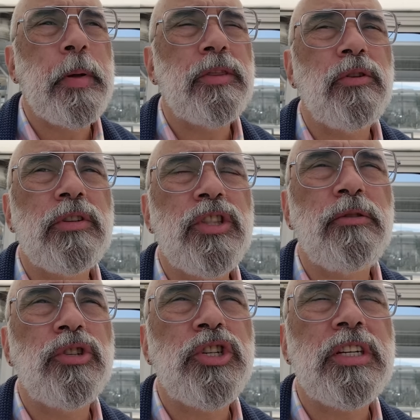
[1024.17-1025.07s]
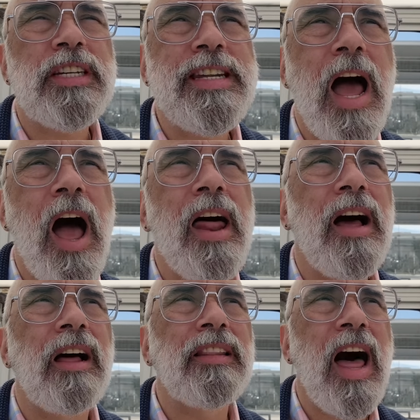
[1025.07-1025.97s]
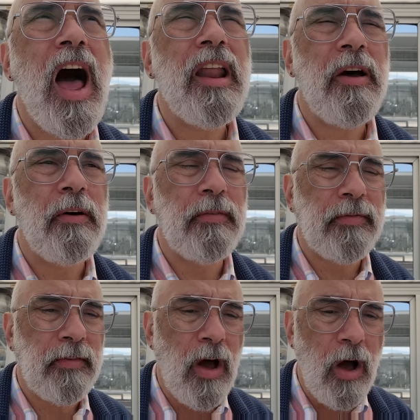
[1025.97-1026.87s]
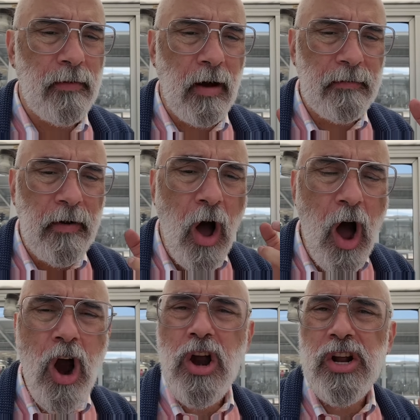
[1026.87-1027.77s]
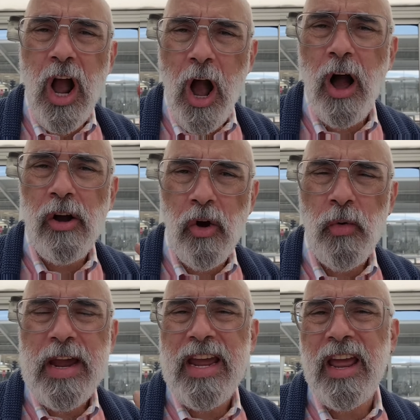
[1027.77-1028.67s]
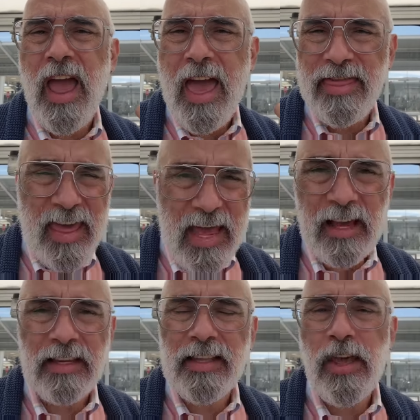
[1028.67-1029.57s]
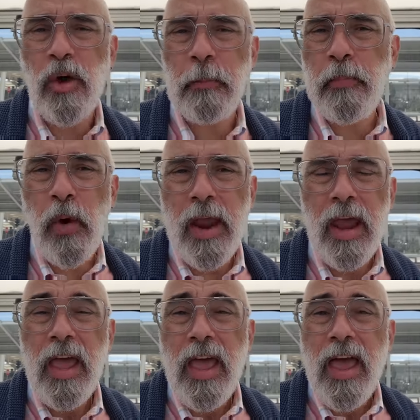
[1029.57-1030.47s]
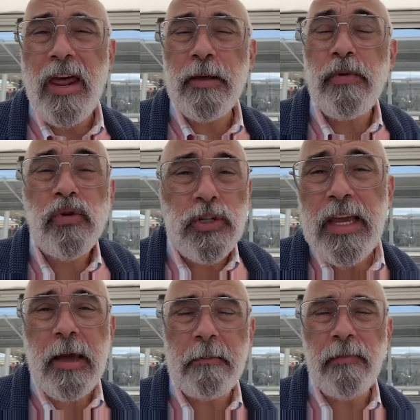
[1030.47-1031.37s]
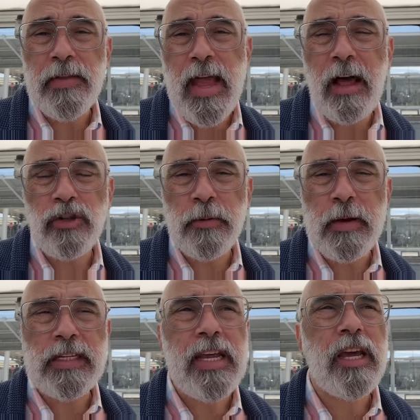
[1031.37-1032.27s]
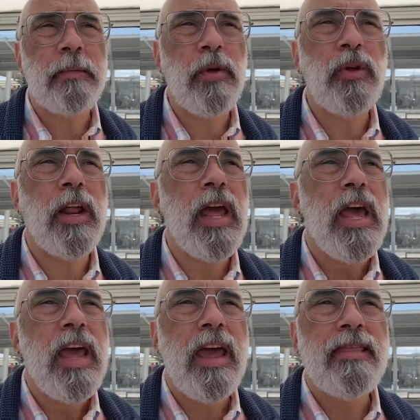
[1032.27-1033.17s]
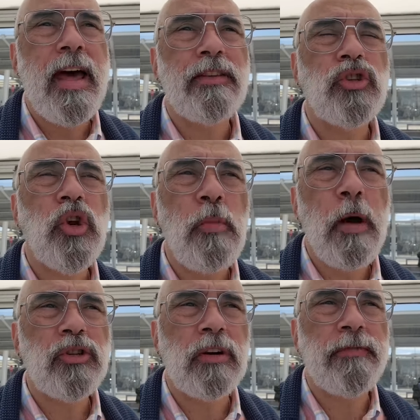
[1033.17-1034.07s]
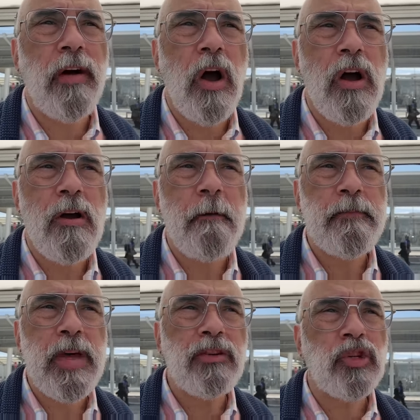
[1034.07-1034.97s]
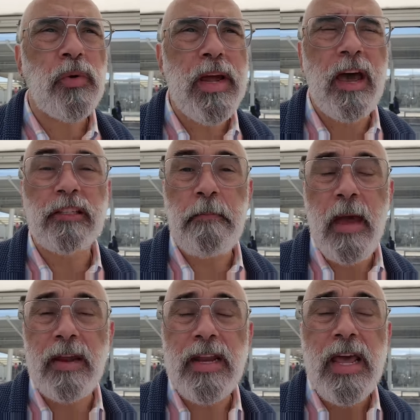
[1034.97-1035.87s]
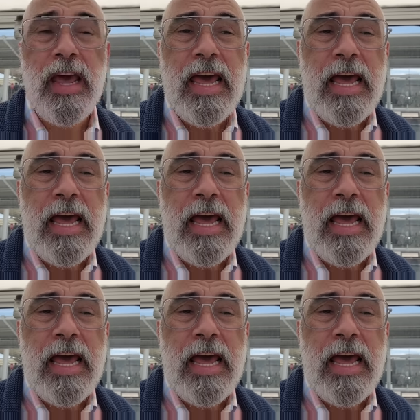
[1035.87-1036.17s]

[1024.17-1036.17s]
but there, there's just not a lot of of hard concrete things that you could put in a museum for the LGBT community, in that so much of our history has been